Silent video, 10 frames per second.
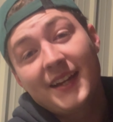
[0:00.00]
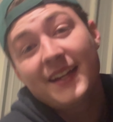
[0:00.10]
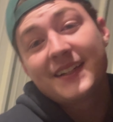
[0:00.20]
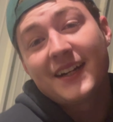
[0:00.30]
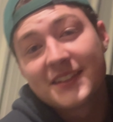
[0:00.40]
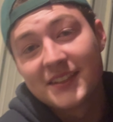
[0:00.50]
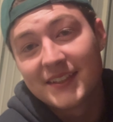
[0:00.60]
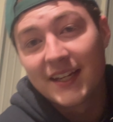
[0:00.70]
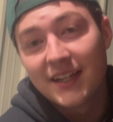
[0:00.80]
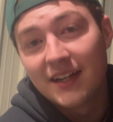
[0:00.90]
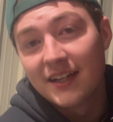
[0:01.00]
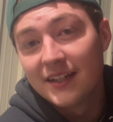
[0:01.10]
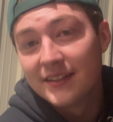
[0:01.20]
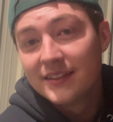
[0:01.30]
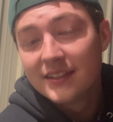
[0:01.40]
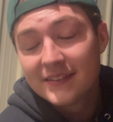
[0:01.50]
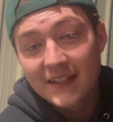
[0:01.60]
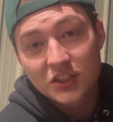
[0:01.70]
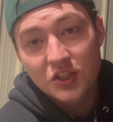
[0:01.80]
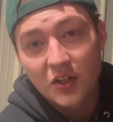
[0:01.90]
I got the
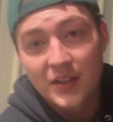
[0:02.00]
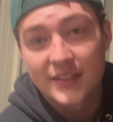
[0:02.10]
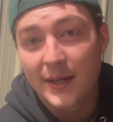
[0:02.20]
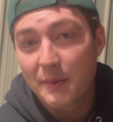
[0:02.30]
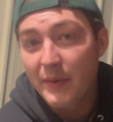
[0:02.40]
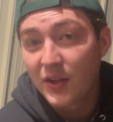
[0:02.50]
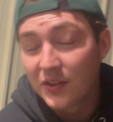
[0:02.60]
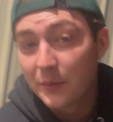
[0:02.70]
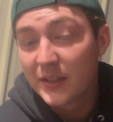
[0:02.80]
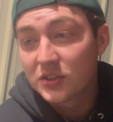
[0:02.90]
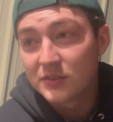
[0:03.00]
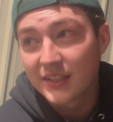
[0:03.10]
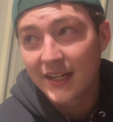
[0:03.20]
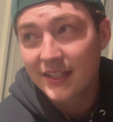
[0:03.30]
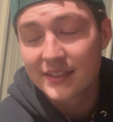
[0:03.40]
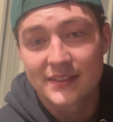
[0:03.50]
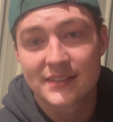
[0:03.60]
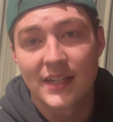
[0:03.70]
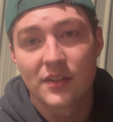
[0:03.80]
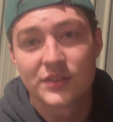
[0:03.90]
tensioner on the timing belt a little bit too tight, because it
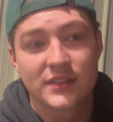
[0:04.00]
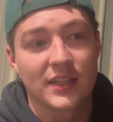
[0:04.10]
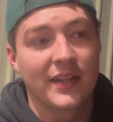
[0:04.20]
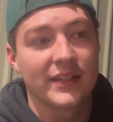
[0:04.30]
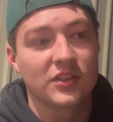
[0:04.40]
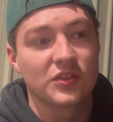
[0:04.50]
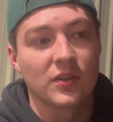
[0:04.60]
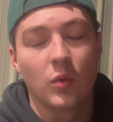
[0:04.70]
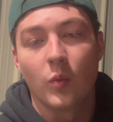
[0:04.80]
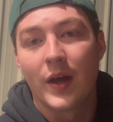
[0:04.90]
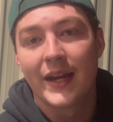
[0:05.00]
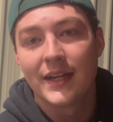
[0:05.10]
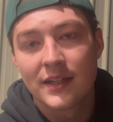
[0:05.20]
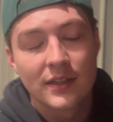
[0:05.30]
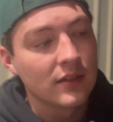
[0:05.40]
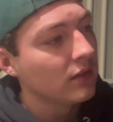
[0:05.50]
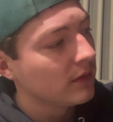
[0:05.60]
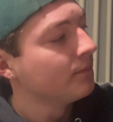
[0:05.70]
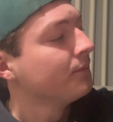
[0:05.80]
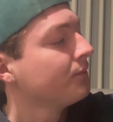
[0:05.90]
sounds like there's a little whine.
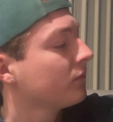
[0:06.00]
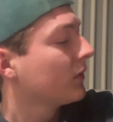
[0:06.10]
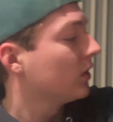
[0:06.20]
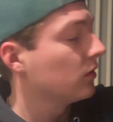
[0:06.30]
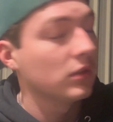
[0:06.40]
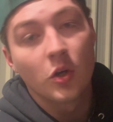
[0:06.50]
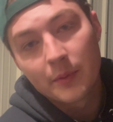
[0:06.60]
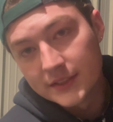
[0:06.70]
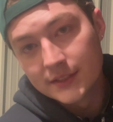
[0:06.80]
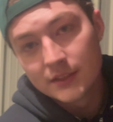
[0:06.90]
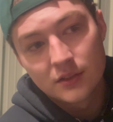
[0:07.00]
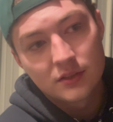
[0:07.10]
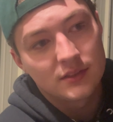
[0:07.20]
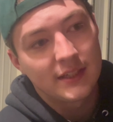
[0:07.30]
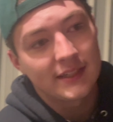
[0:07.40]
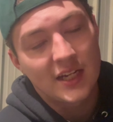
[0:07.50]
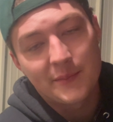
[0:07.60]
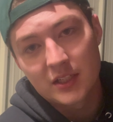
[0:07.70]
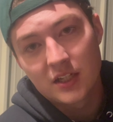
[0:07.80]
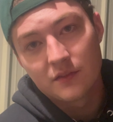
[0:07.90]
No big deal. That
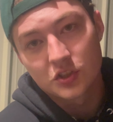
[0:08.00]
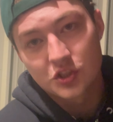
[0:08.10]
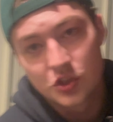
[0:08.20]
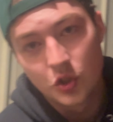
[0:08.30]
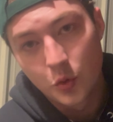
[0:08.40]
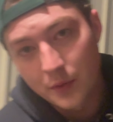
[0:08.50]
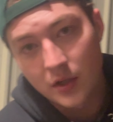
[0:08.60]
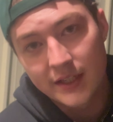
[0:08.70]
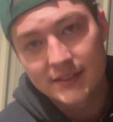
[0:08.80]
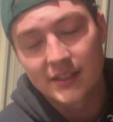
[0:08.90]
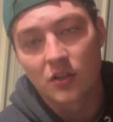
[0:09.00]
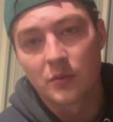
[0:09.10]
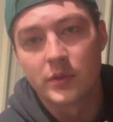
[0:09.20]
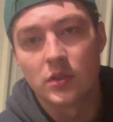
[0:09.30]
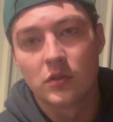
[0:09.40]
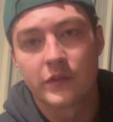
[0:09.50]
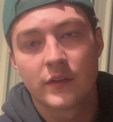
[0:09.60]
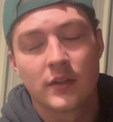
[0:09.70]
timing cover is super easy to remove.